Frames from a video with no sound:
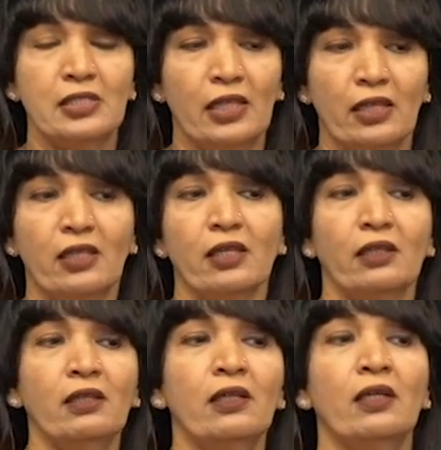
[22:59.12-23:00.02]
See
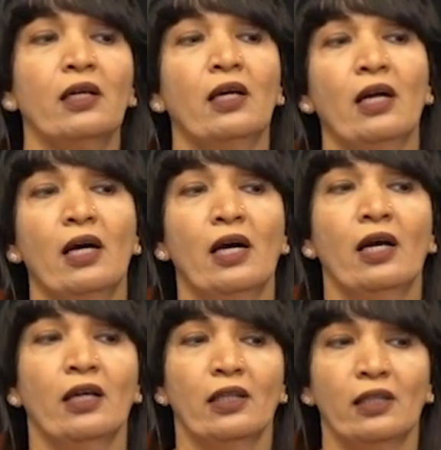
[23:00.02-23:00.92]
here,
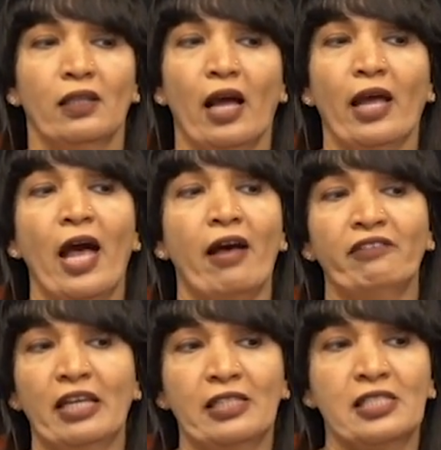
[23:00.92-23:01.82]
I have an